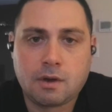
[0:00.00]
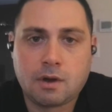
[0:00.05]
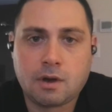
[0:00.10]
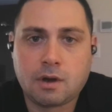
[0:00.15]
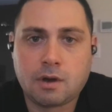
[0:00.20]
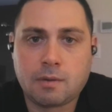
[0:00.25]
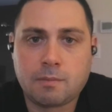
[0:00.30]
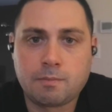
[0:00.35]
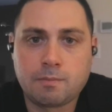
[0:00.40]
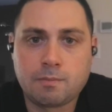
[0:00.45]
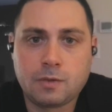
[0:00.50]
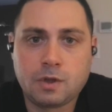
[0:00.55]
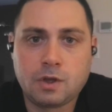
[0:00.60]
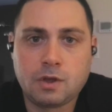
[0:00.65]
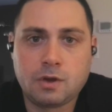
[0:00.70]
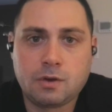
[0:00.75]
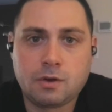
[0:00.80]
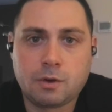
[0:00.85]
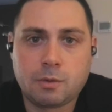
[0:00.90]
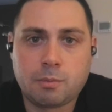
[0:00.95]

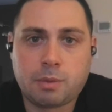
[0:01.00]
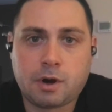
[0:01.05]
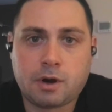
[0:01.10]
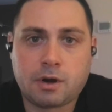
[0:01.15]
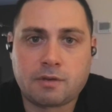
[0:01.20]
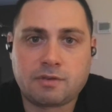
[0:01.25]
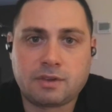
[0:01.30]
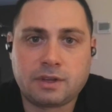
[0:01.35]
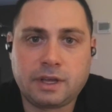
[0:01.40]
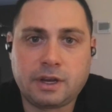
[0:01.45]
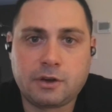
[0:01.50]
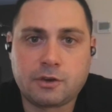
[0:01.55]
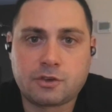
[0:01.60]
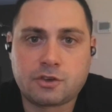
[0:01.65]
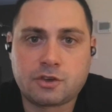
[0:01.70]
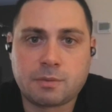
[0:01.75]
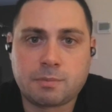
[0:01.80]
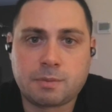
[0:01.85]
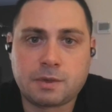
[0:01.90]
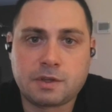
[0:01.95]
Part of
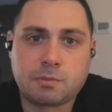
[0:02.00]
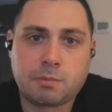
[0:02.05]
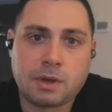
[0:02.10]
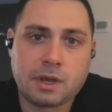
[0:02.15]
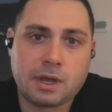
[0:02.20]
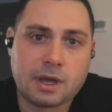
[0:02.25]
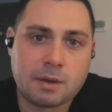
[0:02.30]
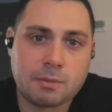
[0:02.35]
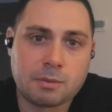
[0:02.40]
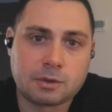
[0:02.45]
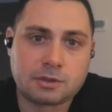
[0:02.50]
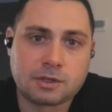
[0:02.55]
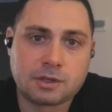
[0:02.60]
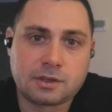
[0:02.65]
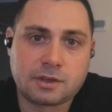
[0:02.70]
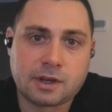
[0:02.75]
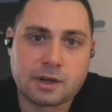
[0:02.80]
leadership is being able to